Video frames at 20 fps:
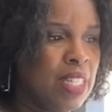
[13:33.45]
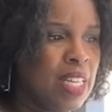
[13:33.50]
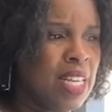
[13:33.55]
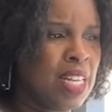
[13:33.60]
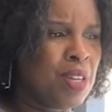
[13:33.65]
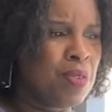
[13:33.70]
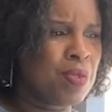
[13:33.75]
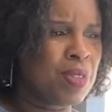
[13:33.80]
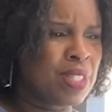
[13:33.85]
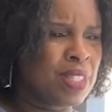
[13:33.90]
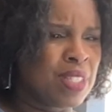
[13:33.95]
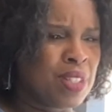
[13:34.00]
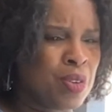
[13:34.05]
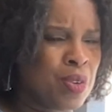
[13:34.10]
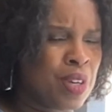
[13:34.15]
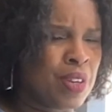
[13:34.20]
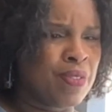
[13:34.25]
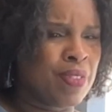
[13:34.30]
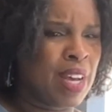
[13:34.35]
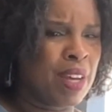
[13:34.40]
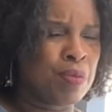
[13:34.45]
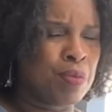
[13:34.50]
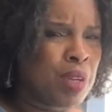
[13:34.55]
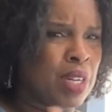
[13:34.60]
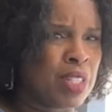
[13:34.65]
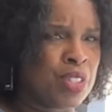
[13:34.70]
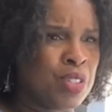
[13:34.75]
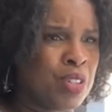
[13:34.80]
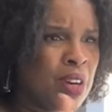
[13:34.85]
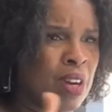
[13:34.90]
and it was sort of i'm
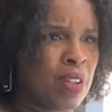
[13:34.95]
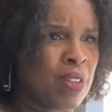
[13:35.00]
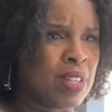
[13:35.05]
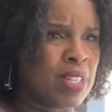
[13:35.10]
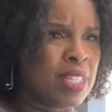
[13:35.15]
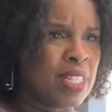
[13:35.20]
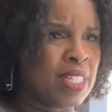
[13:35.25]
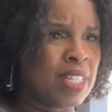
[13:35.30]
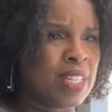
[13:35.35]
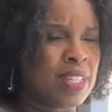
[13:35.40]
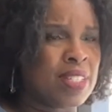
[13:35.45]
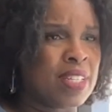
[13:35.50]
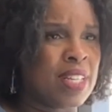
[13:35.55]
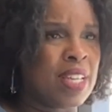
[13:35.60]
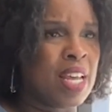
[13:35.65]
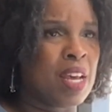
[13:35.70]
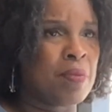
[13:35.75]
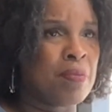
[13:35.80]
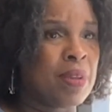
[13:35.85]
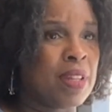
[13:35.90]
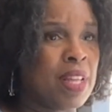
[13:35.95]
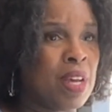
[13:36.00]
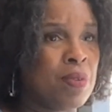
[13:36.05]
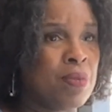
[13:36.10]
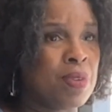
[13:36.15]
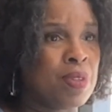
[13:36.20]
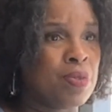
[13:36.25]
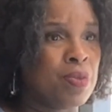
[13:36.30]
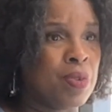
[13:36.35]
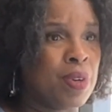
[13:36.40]
not sure all the details of that but that
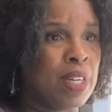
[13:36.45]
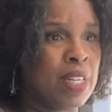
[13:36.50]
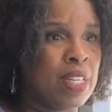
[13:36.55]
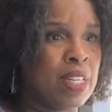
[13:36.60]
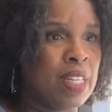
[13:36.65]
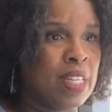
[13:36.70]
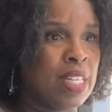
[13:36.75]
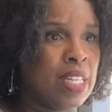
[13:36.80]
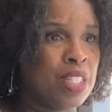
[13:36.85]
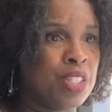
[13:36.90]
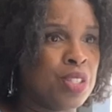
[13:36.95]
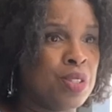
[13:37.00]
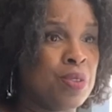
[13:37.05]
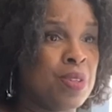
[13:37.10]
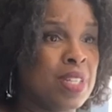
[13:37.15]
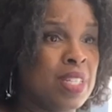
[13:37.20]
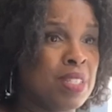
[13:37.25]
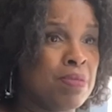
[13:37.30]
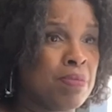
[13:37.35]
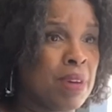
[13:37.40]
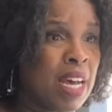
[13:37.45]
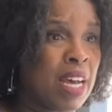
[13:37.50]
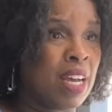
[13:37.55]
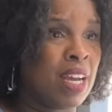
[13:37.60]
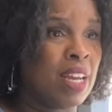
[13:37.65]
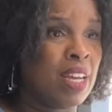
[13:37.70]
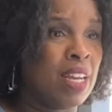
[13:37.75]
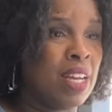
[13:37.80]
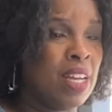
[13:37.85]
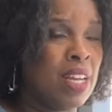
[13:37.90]
was one issue because
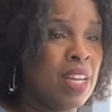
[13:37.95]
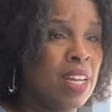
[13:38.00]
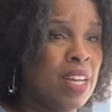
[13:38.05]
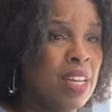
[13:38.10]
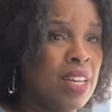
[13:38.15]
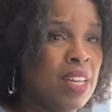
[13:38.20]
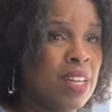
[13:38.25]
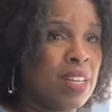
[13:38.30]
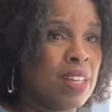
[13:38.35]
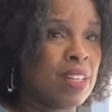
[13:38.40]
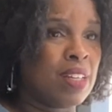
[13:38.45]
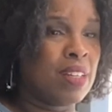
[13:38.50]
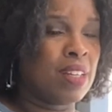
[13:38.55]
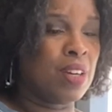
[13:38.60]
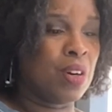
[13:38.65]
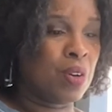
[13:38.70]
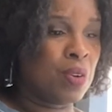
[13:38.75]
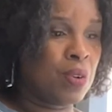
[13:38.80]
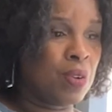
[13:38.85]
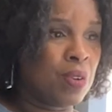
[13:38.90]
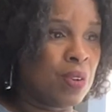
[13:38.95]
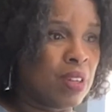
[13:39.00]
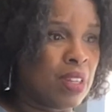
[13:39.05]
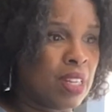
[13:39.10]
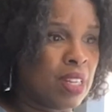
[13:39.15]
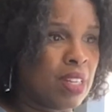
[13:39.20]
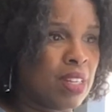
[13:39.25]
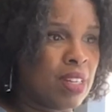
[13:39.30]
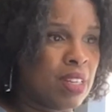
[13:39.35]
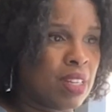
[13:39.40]
my goal
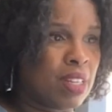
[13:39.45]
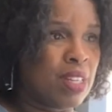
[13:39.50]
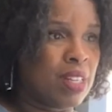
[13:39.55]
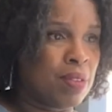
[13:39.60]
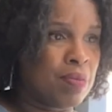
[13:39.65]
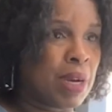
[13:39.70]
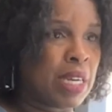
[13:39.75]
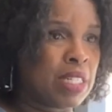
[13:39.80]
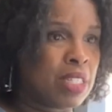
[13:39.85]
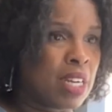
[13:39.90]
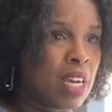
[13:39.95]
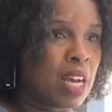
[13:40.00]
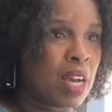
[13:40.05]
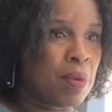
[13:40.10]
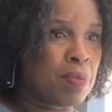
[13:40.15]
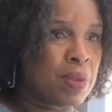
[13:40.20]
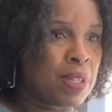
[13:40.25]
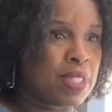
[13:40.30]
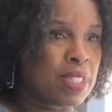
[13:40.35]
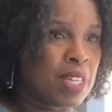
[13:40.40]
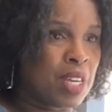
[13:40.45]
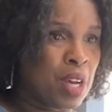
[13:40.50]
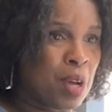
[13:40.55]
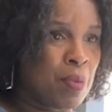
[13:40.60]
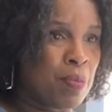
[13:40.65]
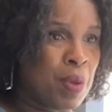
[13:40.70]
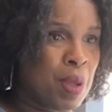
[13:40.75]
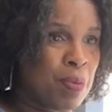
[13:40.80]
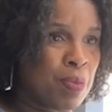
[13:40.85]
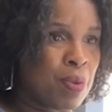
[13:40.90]
in in my job is to
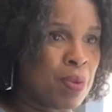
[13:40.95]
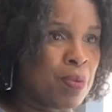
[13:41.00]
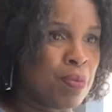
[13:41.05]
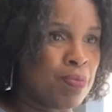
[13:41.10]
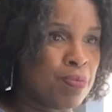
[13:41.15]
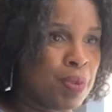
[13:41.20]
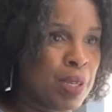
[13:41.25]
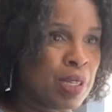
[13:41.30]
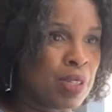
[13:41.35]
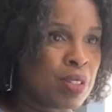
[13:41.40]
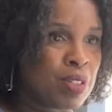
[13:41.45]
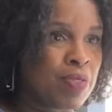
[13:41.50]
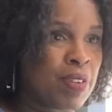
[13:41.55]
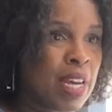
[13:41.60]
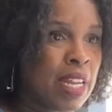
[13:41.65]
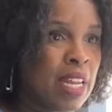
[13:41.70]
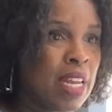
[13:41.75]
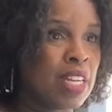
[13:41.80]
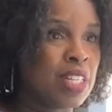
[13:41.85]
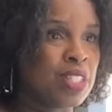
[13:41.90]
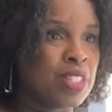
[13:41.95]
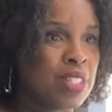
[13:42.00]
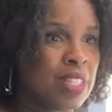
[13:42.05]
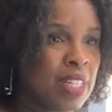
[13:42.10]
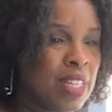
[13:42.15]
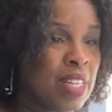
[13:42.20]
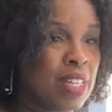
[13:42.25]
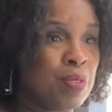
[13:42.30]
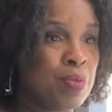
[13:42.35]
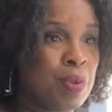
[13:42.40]
help people build
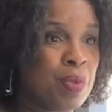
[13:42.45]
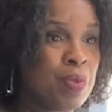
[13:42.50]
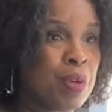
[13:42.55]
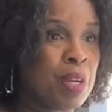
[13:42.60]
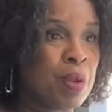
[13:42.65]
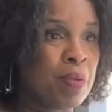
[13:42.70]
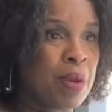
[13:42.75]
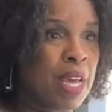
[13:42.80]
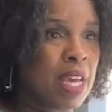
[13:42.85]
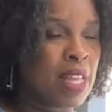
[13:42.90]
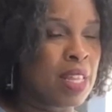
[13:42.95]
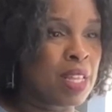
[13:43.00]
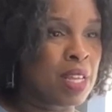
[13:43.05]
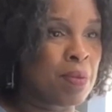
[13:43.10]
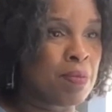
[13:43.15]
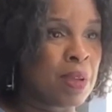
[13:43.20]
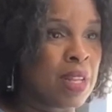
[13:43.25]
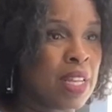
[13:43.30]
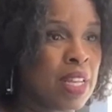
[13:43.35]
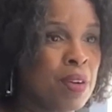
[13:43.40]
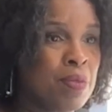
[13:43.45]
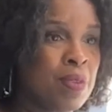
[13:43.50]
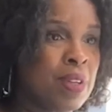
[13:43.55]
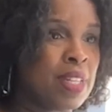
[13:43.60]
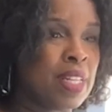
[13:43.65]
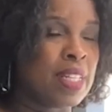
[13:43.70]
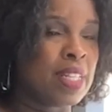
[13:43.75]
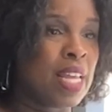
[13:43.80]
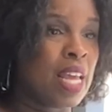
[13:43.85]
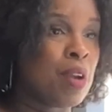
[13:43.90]
financially and we want to pay them and then
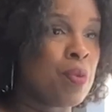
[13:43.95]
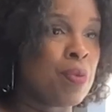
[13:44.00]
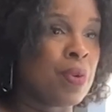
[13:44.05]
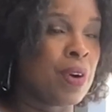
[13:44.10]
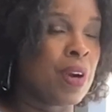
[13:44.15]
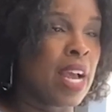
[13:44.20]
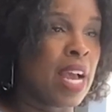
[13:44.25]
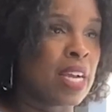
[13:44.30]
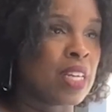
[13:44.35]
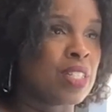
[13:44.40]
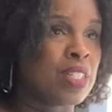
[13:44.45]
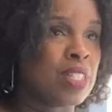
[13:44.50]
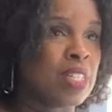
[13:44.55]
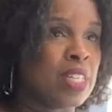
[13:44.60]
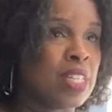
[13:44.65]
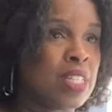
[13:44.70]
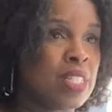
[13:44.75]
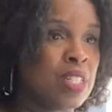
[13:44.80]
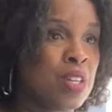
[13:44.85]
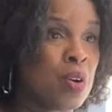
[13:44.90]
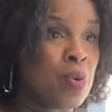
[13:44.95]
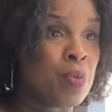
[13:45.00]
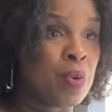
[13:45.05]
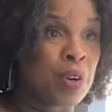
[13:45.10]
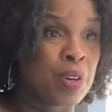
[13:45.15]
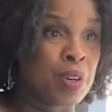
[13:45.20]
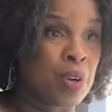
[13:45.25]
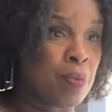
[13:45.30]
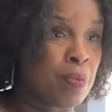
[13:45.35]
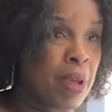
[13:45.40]
when they were actually it's no
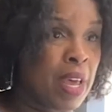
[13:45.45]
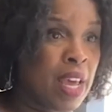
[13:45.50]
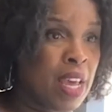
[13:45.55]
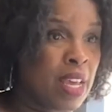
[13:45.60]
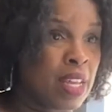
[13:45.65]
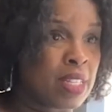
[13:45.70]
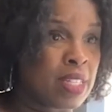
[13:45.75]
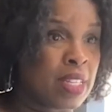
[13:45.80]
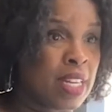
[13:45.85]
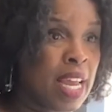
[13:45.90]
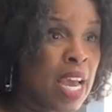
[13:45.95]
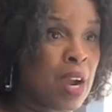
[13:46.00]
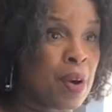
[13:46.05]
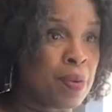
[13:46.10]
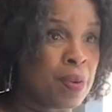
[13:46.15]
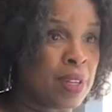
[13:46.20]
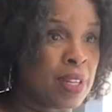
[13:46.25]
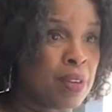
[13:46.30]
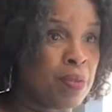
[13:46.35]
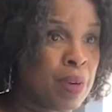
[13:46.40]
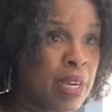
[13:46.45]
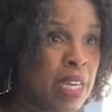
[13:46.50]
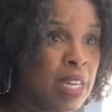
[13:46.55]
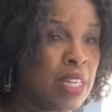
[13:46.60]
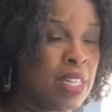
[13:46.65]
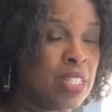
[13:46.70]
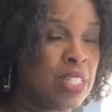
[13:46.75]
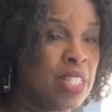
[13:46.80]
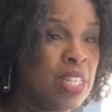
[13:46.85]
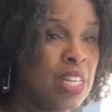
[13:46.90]
work no pay it's an hourly
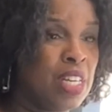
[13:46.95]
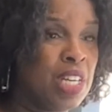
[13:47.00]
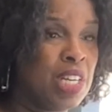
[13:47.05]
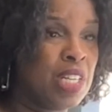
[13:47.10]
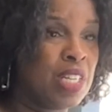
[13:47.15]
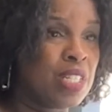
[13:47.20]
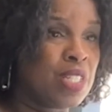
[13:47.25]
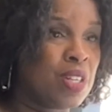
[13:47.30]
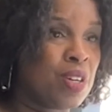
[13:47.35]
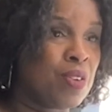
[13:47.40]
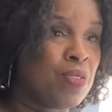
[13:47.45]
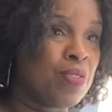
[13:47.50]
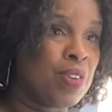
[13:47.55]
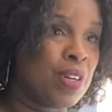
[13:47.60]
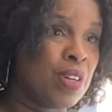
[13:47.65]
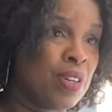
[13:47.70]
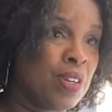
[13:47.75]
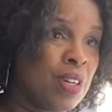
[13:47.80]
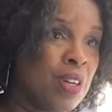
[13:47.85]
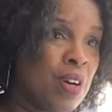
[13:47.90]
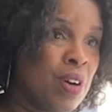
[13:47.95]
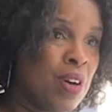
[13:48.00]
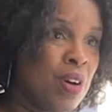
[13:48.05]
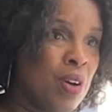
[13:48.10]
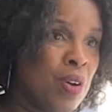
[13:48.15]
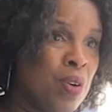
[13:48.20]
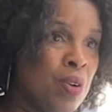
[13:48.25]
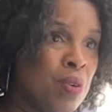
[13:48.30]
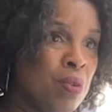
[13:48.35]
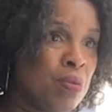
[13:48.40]
wage yeah. so for her to go
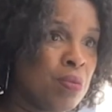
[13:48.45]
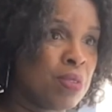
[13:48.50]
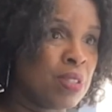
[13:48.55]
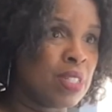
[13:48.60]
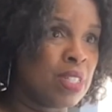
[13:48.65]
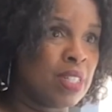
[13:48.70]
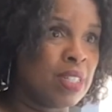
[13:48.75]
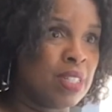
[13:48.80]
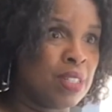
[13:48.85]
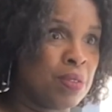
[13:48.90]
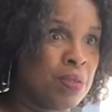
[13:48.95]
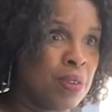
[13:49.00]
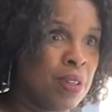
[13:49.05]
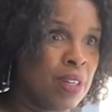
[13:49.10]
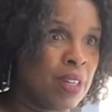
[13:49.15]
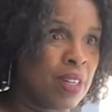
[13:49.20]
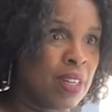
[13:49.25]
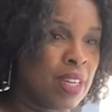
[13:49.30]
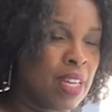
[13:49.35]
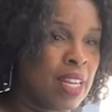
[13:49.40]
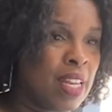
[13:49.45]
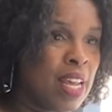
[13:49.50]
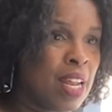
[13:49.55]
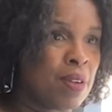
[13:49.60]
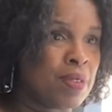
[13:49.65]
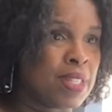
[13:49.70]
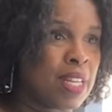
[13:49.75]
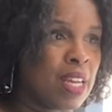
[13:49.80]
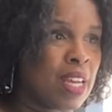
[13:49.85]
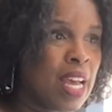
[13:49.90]
home she couldn't work and i
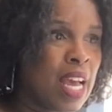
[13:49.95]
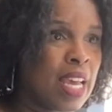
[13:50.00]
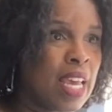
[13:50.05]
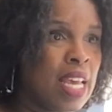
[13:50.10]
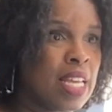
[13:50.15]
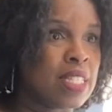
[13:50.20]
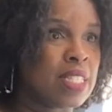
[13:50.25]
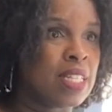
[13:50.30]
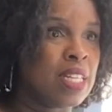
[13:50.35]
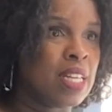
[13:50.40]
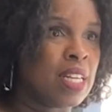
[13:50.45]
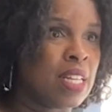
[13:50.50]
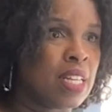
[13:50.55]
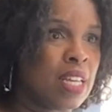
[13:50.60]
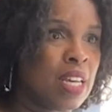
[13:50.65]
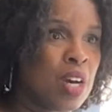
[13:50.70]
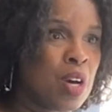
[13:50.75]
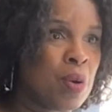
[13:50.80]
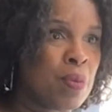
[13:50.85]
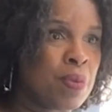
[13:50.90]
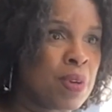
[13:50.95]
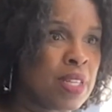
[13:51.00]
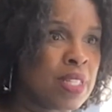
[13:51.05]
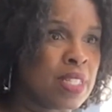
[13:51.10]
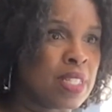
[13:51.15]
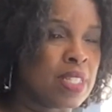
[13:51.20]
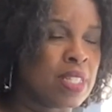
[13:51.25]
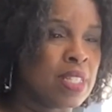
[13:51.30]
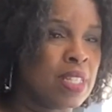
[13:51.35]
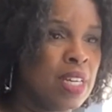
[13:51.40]
was like i can't send anything home
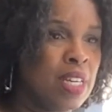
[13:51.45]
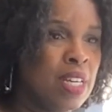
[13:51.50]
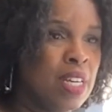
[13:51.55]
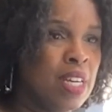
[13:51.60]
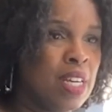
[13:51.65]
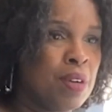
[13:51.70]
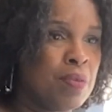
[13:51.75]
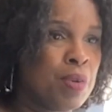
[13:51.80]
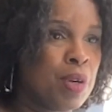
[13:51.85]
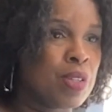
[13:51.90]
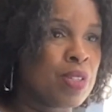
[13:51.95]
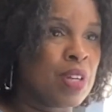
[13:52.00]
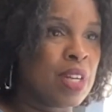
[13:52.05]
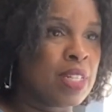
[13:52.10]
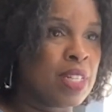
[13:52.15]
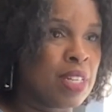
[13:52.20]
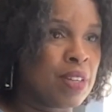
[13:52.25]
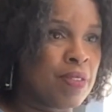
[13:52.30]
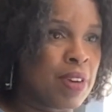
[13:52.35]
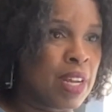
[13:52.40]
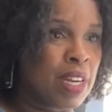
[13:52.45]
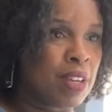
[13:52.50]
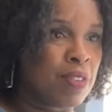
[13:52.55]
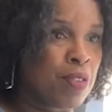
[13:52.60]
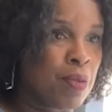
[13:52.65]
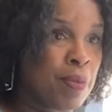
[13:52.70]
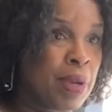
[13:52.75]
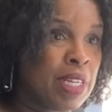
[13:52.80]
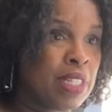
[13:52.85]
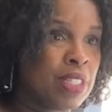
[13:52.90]
because it's personal identifying
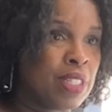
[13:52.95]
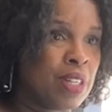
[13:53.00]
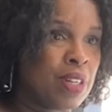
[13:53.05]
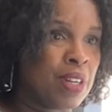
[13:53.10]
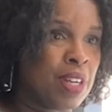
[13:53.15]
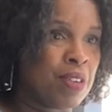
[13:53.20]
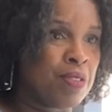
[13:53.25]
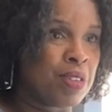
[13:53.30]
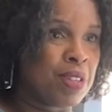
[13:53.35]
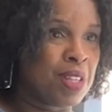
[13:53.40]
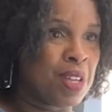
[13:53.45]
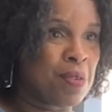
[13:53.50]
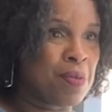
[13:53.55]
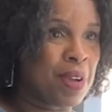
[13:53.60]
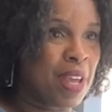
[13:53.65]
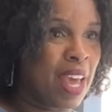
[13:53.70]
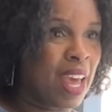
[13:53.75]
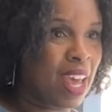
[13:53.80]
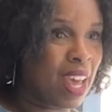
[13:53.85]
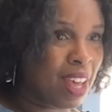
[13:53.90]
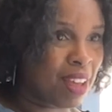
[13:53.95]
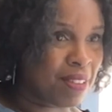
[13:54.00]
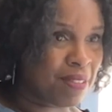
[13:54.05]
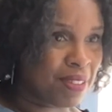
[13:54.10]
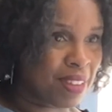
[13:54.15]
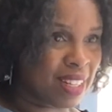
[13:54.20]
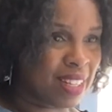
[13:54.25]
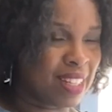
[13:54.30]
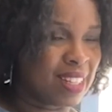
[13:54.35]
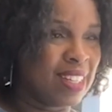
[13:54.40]
information on everything we have
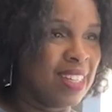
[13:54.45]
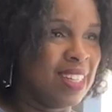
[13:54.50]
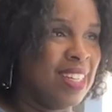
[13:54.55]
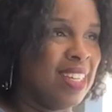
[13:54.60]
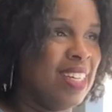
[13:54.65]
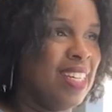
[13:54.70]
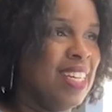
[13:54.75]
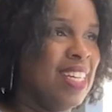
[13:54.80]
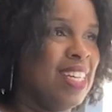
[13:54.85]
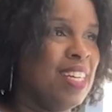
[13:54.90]
and yeah.